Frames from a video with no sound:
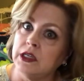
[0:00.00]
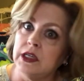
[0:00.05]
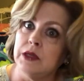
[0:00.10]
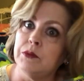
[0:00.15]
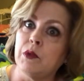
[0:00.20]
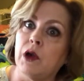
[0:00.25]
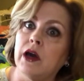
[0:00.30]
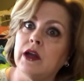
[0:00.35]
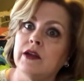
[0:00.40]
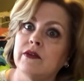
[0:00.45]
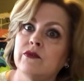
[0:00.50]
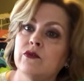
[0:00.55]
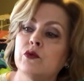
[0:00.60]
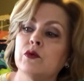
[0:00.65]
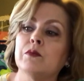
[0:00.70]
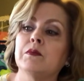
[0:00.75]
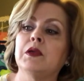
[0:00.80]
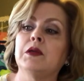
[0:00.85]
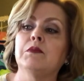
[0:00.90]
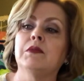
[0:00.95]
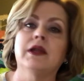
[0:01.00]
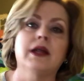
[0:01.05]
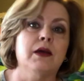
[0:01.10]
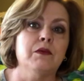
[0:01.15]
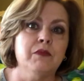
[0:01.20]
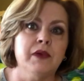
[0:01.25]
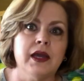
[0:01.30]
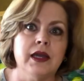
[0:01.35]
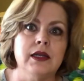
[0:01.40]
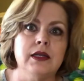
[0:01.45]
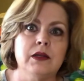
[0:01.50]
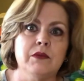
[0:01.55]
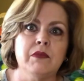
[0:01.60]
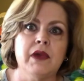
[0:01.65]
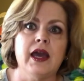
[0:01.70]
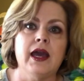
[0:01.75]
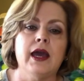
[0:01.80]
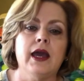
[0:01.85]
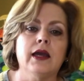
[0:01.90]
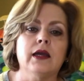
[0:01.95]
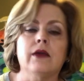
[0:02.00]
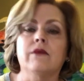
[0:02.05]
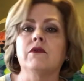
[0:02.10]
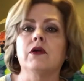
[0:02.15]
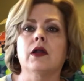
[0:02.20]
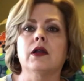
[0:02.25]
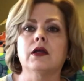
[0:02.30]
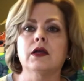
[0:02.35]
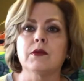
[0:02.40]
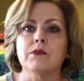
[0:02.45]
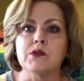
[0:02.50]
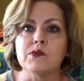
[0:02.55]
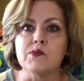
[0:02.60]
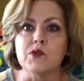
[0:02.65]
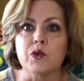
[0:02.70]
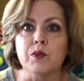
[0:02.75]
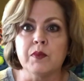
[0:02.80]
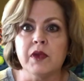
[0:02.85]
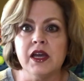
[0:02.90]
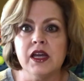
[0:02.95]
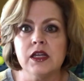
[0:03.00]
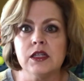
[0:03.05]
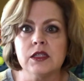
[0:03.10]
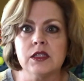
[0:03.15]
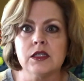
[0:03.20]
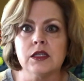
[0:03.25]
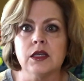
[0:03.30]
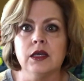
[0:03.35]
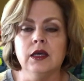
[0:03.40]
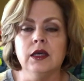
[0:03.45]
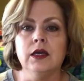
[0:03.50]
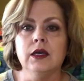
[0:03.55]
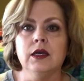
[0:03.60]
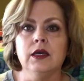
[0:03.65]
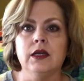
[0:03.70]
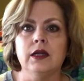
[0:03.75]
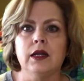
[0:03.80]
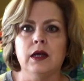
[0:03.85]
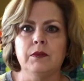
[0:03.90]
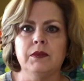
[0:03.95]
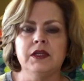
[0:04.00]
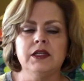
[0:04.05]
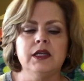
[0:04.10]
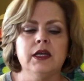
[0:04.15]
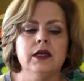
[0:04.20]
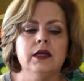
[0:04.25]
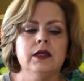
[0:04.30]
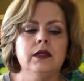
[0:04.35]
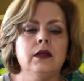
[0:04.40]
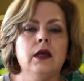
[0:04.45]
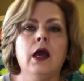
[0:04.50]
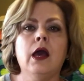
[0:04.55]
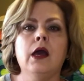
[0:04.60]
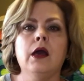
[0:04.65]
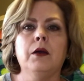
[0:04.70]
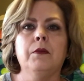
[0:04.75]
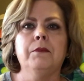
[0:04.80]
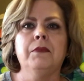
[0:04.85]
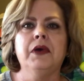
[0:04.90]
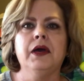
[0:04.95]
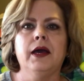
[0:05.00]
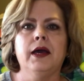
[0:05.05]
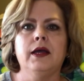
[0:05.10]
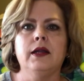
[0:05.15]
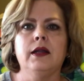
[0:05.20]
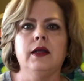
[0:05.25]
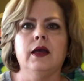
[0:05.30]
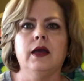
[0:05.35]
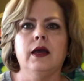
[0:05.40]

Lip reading: He bought it for me, but I'm paying him back. I've got a couple more months and I'll be done. But